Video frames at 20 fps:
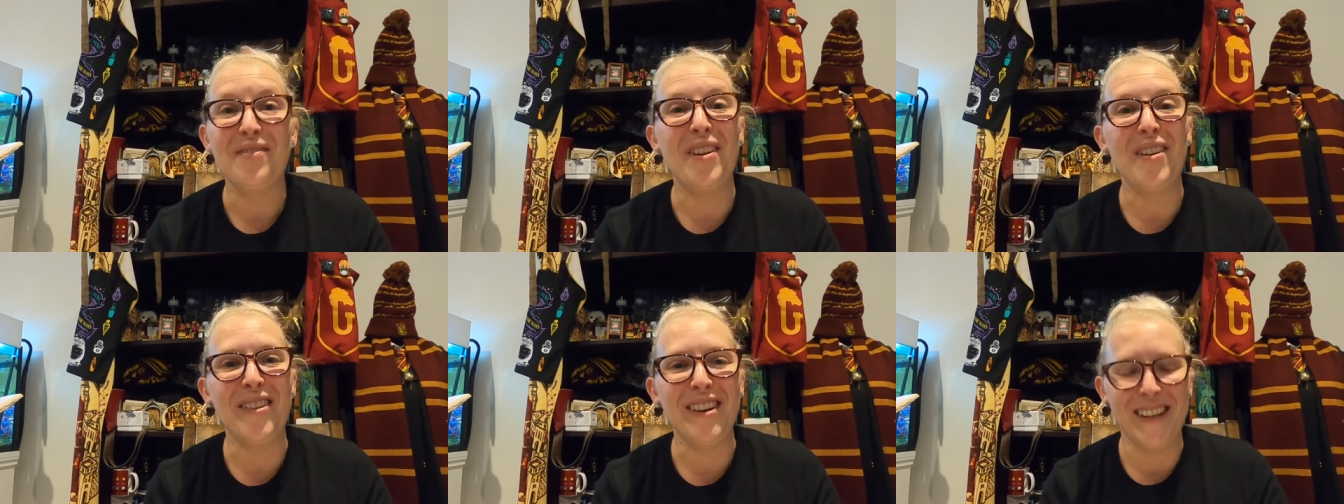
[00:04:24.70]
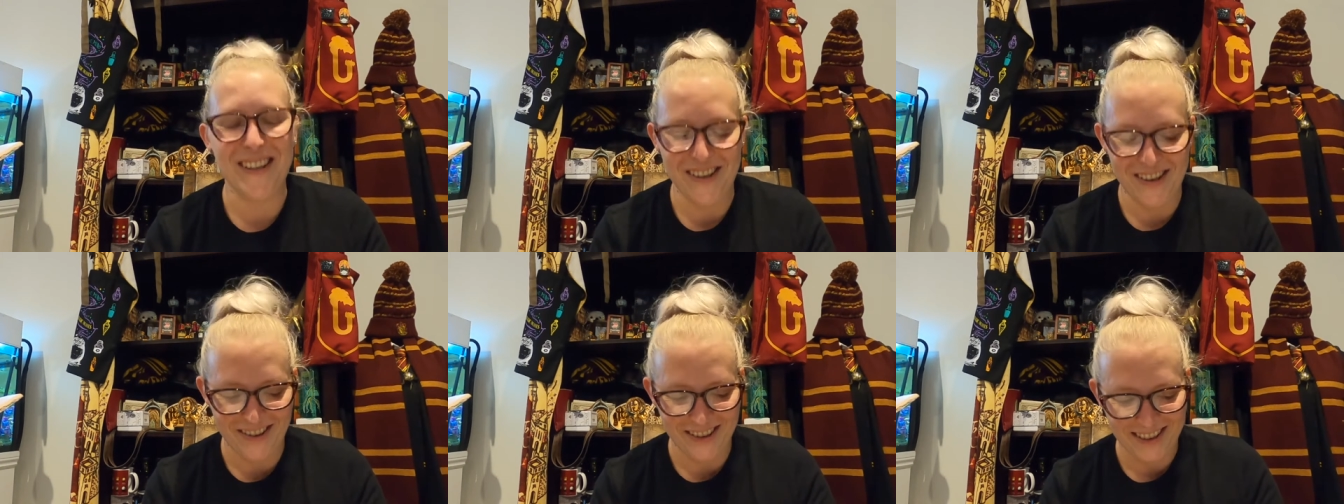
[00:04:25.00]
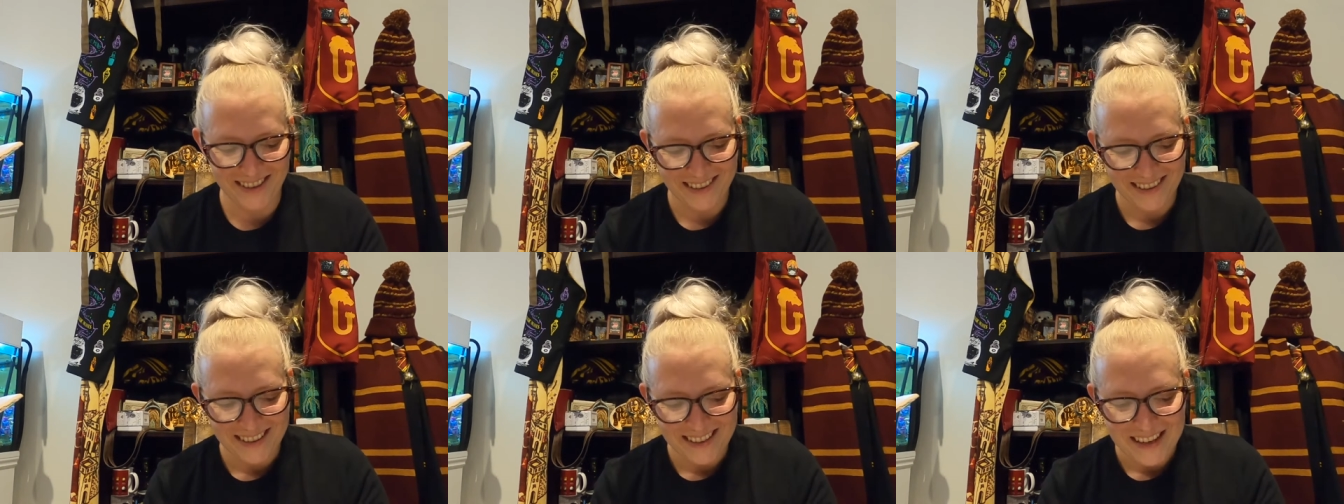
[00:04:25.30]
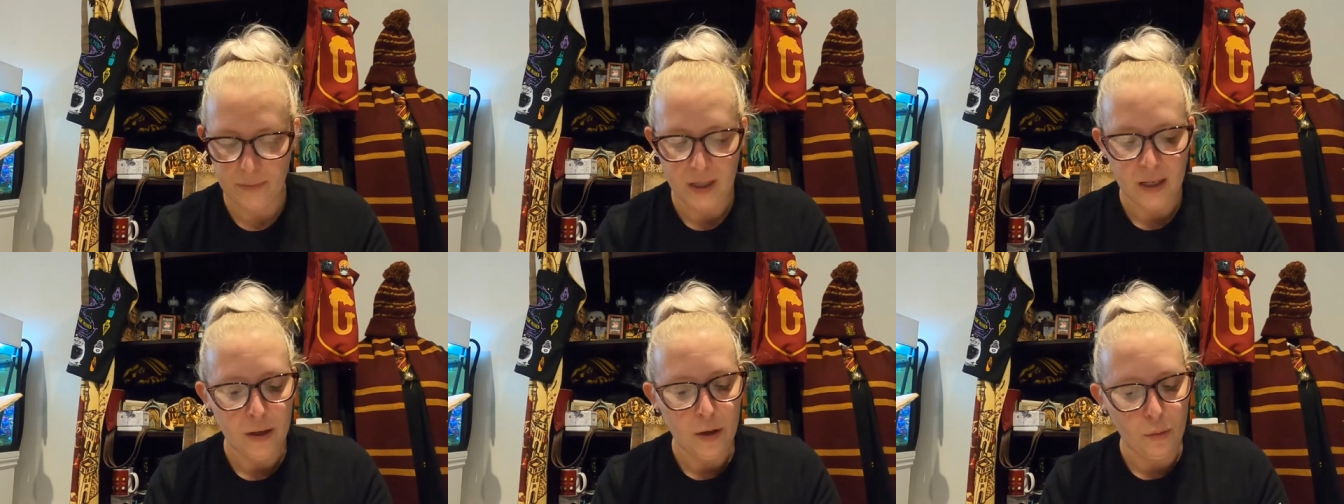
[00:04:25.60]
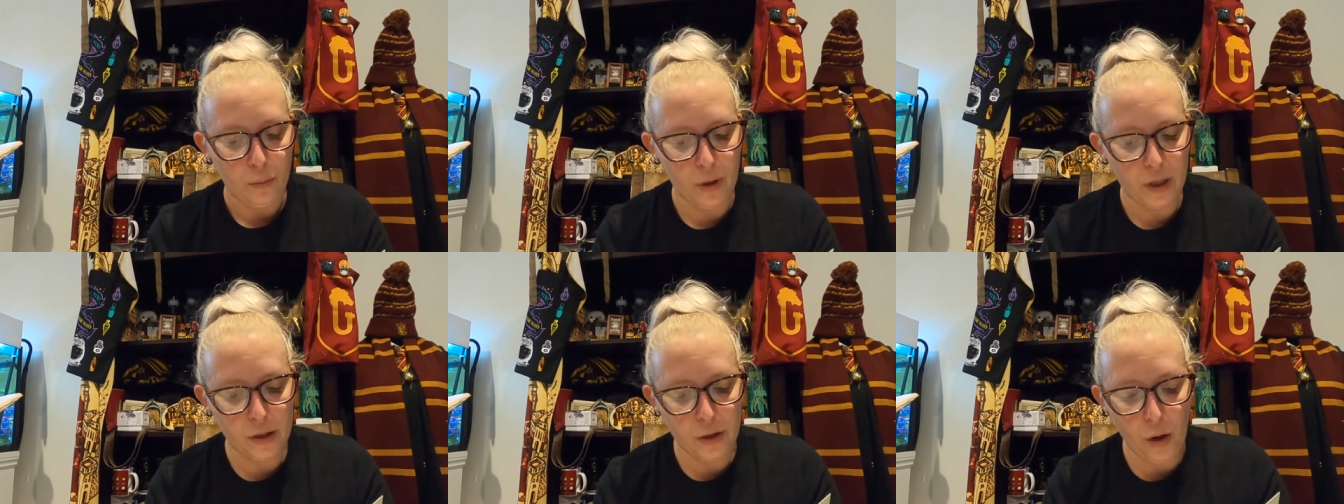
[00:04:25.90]
Very cute.
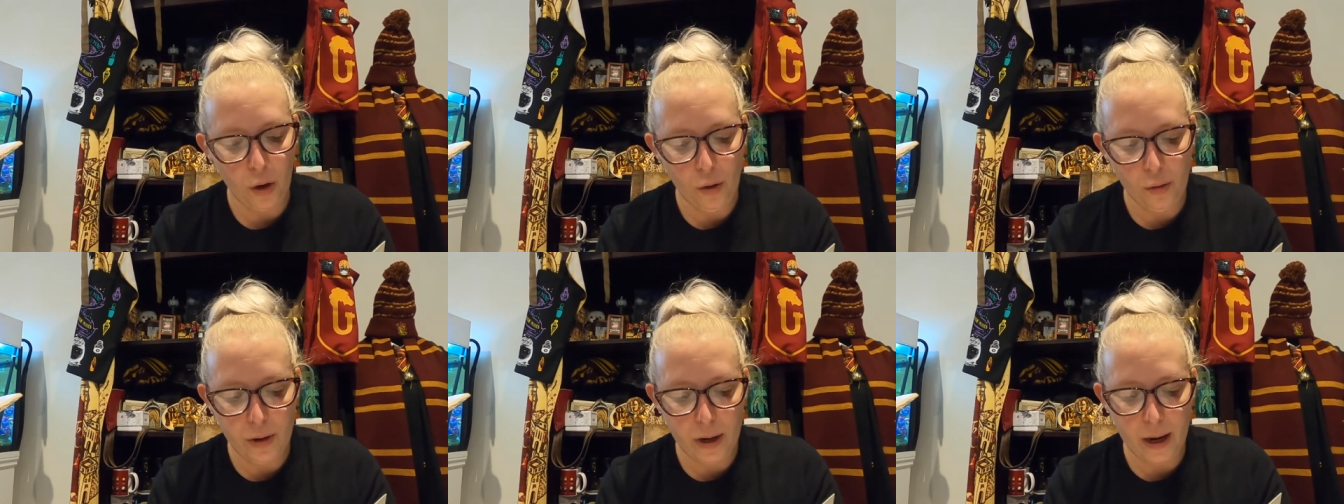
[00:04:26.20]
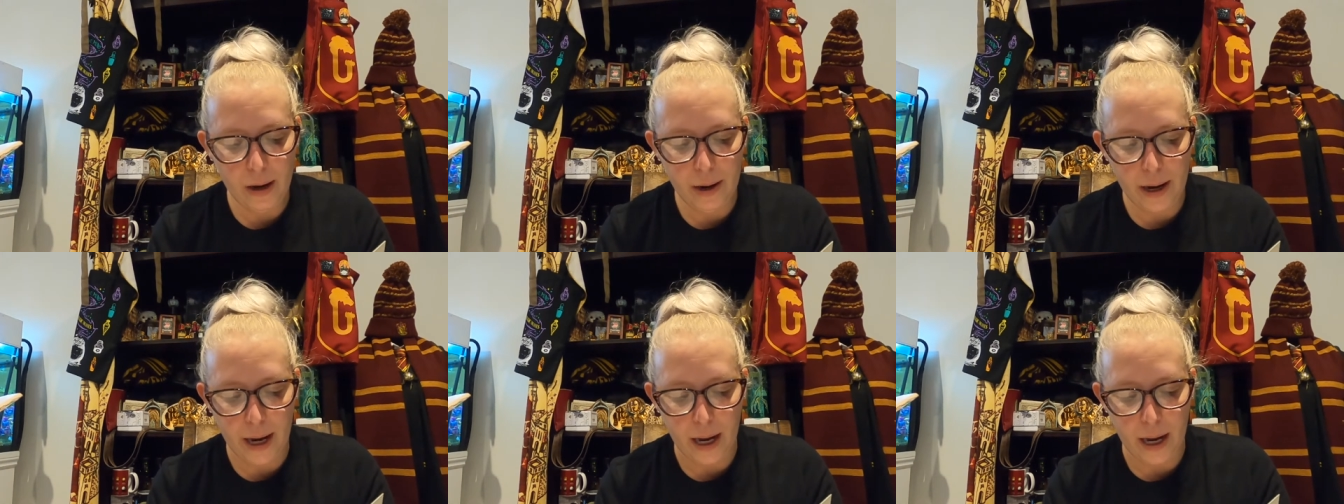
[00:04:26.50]
We told our